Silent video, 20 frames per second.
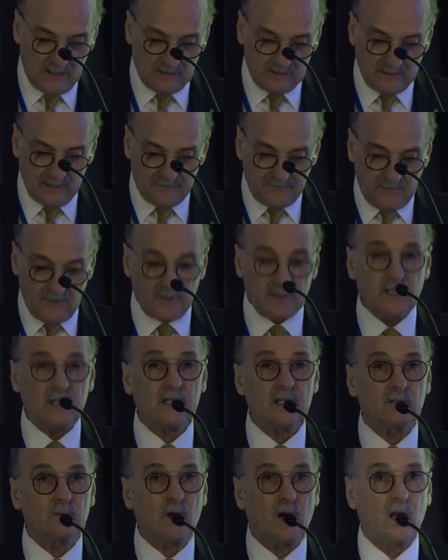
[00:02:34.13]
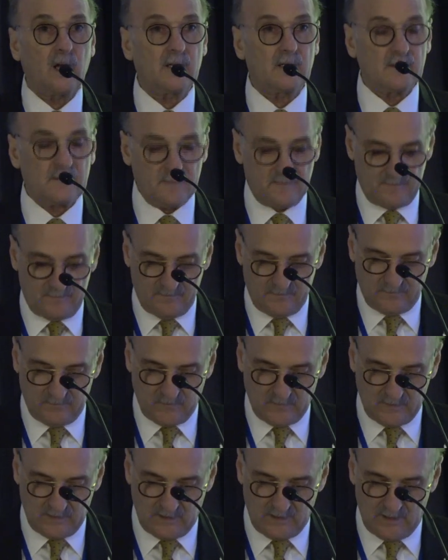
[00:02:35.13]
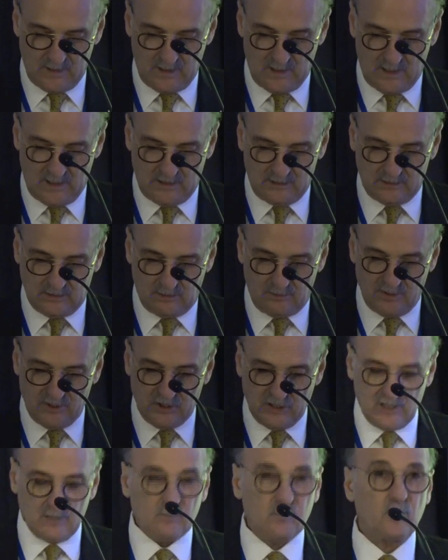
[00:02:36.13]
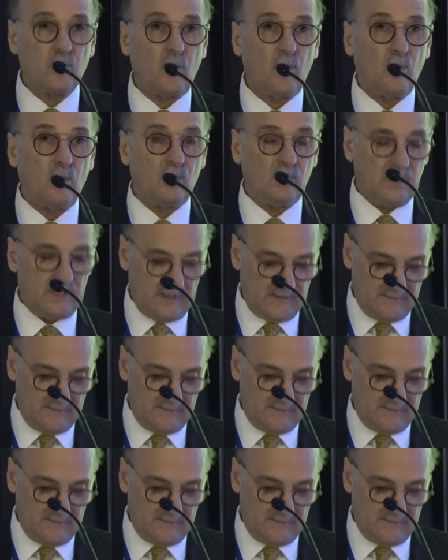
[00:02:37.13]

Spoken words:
defining Iran, the regime role